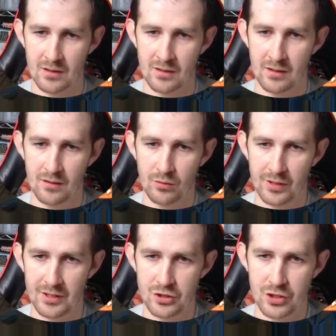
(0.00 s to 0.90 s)

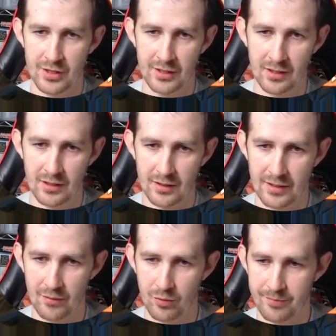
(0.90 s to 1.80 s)
Get a trigger,
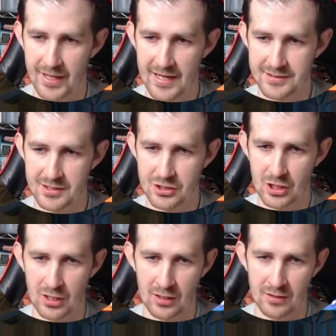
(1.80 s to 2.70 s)
and we'll pass the
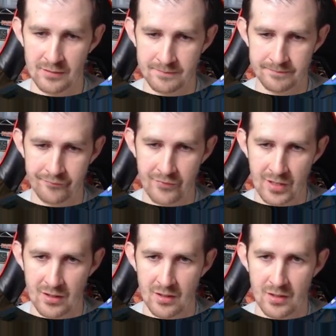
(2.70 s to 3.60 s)
turn.
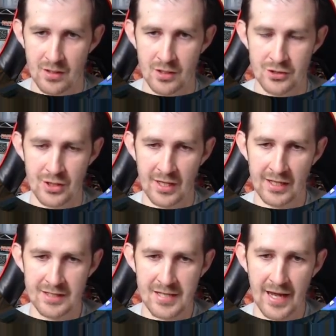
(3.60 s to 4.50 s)
So they
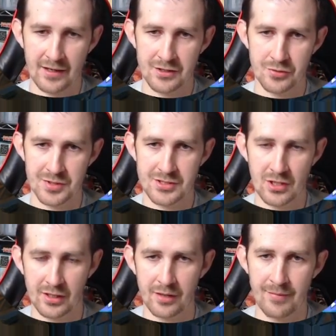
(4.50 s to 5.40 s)
can attack us with
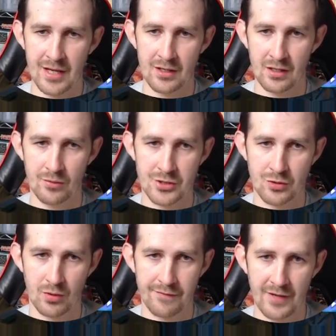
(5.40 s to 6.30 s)
Circuit Mender, which
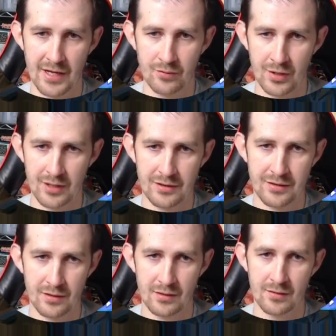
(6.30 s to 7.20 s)
we're fine
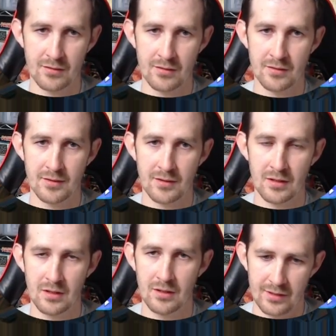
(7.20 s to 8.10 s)
with.
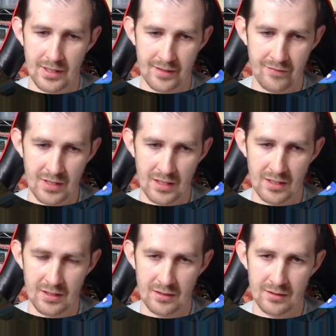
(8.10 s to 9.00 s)
And
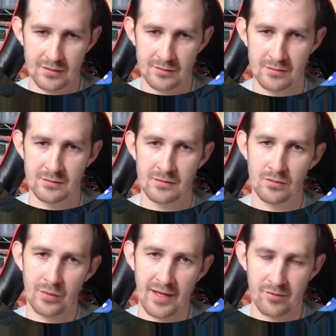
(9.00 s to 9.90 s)
then
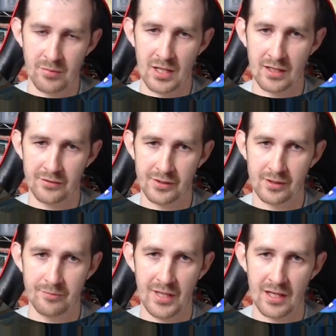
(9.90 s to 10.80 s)
we have a block on the
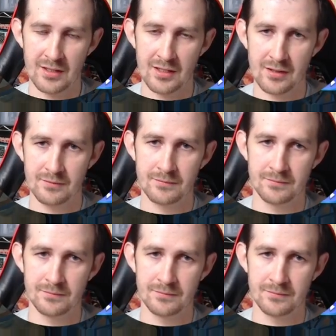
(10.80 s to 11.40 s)
Companion.